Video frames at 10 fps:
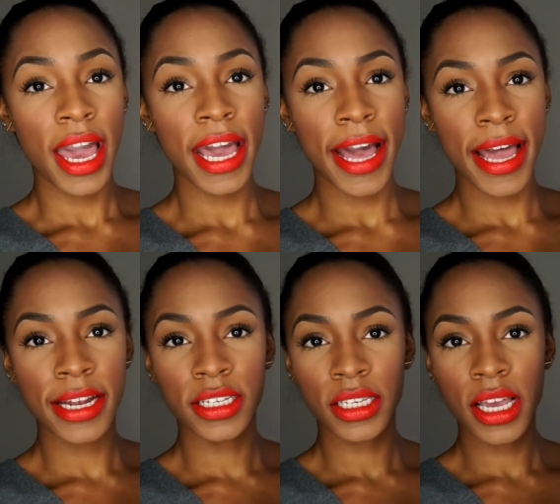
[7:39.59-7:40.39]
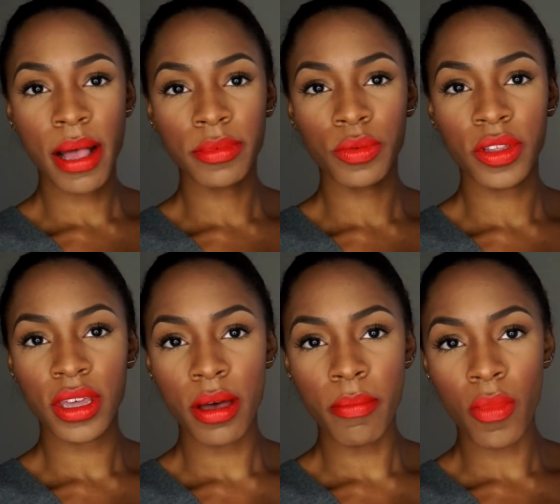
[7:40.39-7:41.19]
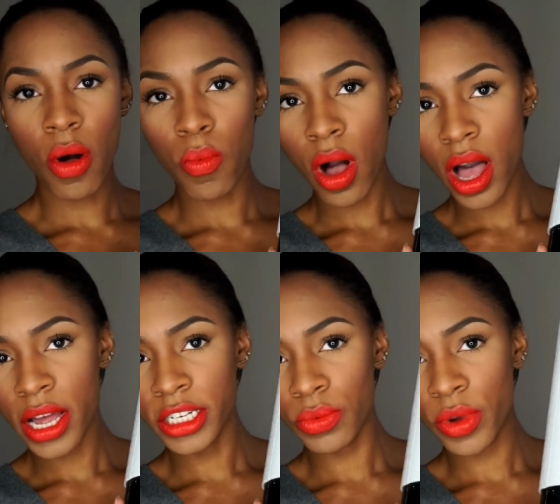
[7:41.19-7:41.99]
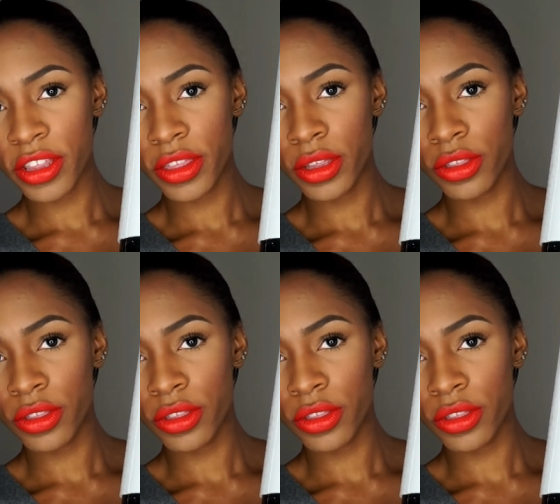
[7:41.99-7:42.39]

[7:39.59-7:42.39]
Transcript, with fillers: and it comes with a, a wand with